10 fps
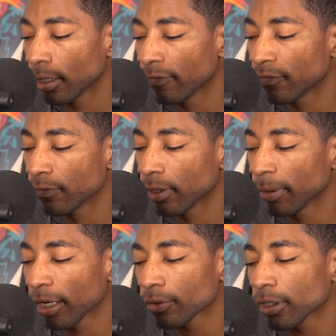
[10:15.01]
if I
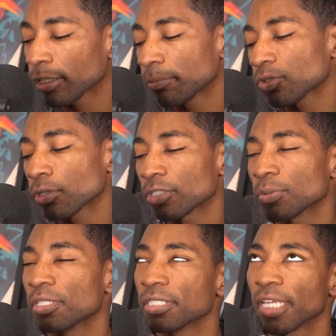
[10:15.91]
mean I don't think I'm sure
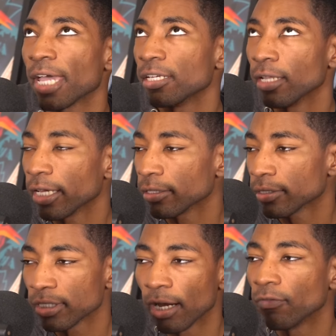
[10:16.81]
this was decided
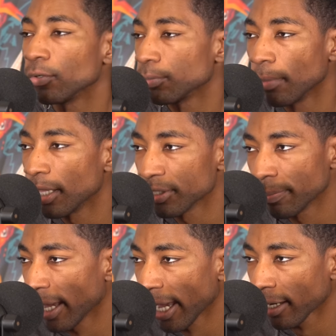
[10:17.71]
like several months
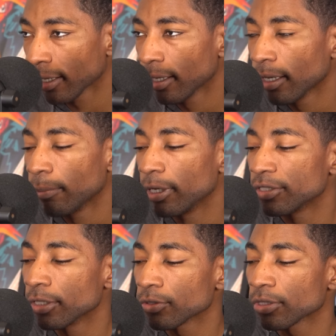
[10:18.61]
back, mm-hmm. but
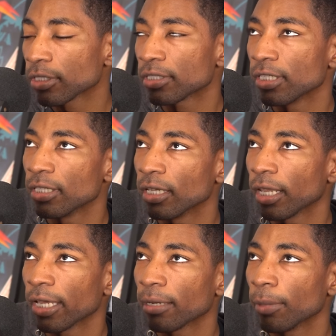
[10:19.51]
it's interesting to see that
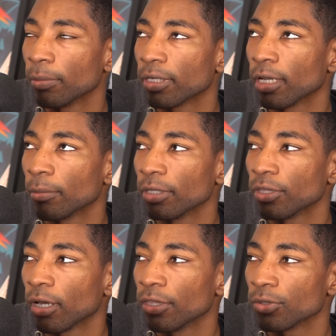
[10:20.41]
like maybe Konami
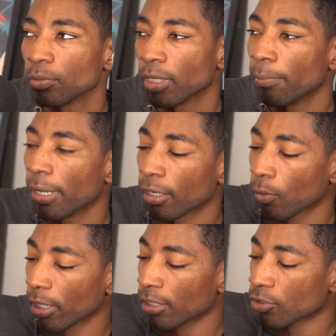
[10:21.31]
thought this would be a
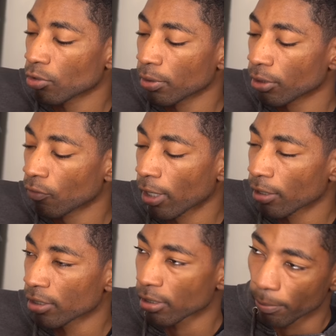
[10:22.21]
better way to distribute the
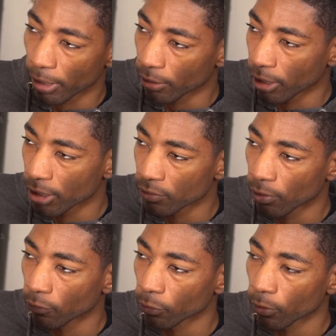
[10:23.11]
rarities compared to Age
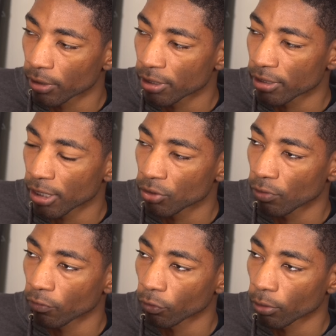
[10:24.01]
of Overlord, since Age
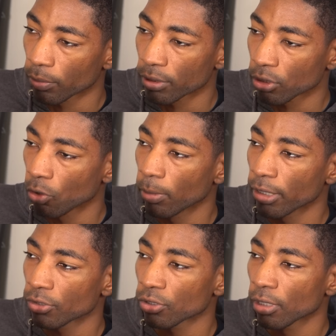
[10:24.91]
of Overlord was so
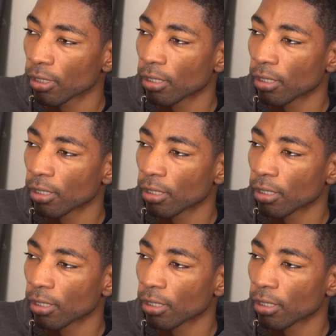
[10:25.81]
much